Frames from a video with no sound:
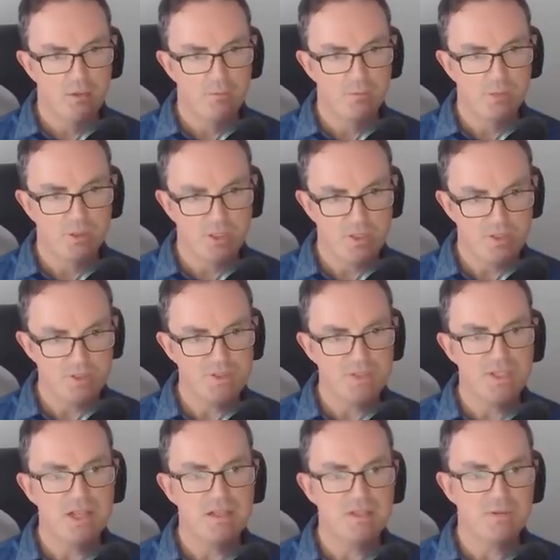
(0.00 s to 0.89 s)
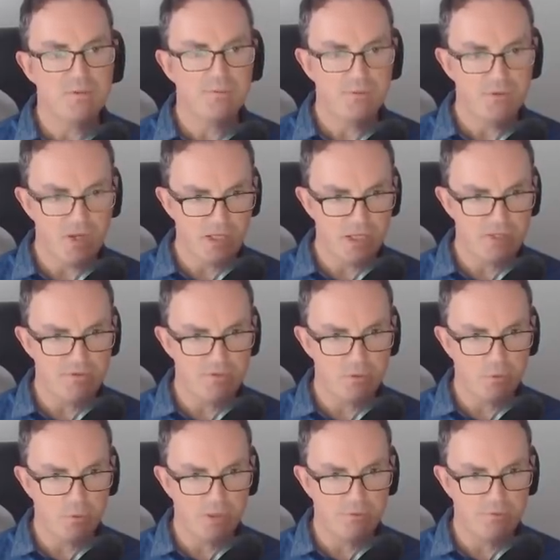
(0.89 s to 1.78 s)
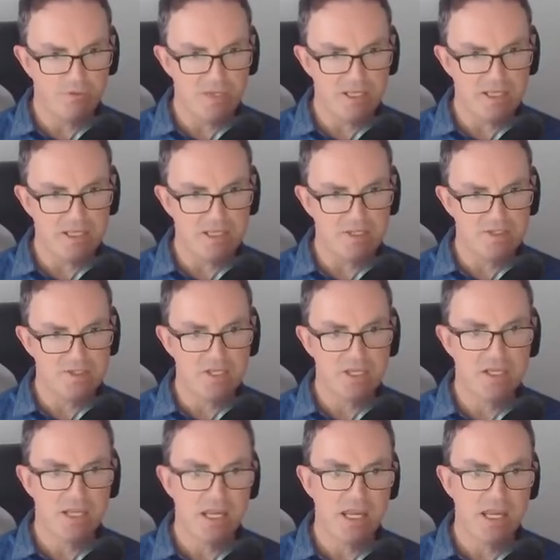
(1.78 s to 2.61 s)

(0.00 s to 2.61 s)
Because there's a 5 in one of these,